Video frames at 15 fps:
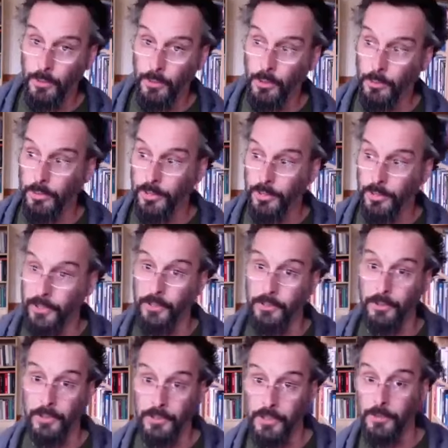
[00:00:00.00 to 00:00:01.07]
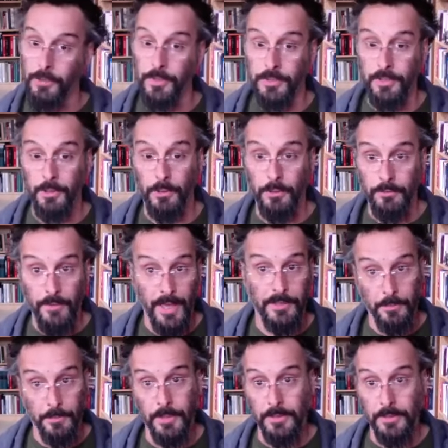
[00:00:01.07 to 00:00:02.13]
political legitimacy or
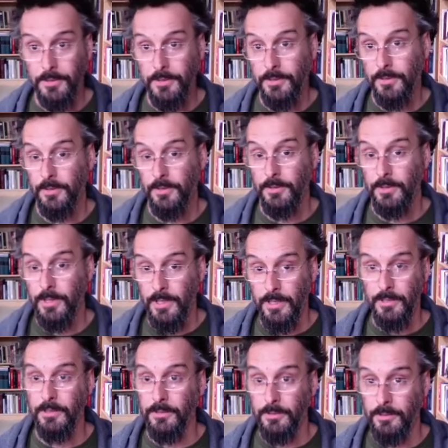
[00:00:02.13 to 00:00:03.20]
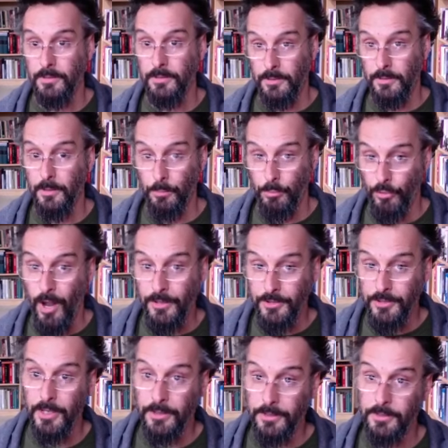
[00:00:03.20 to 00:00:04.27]
investment in the
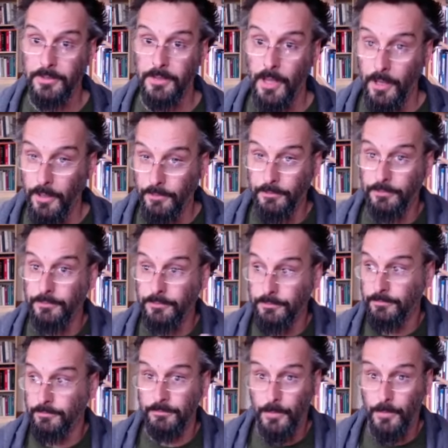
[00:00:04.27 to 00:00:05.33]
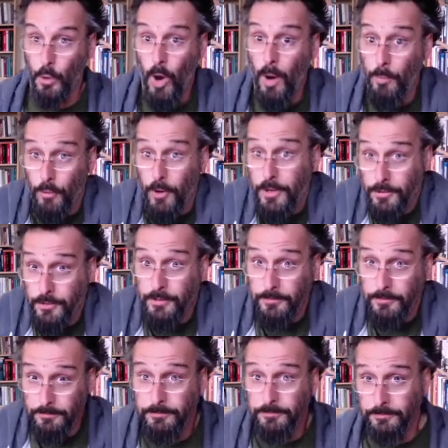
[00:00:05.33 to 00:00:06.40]
project of
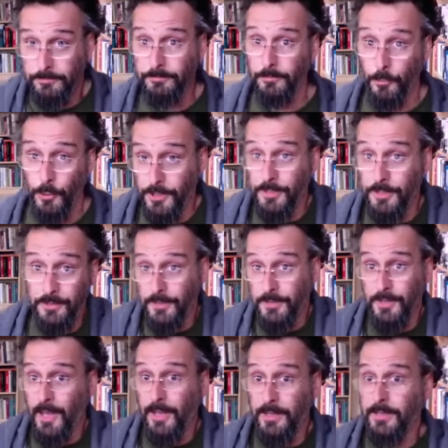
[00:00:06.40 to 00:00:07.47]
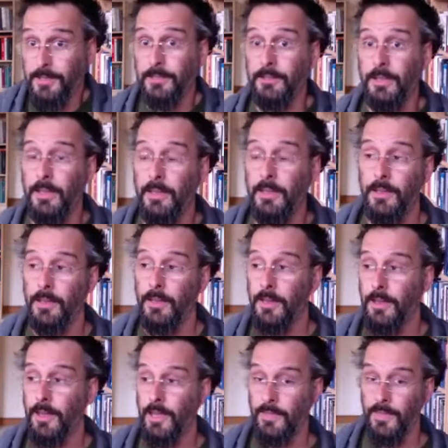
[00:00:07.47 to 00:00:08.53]
cooperation, which is society.
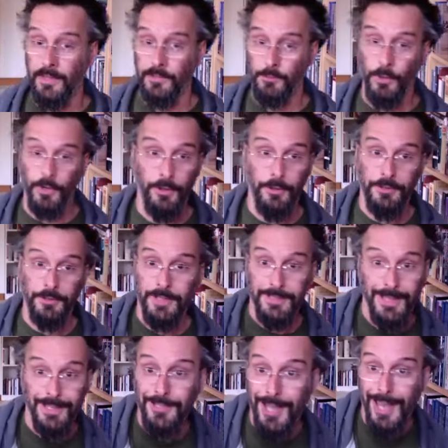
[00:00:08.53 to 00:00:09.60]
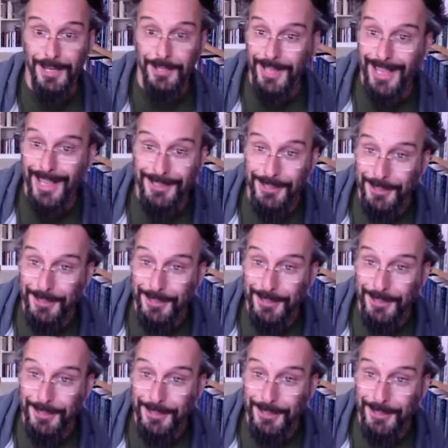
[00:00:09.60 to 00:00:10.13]
And that's one of those things education has to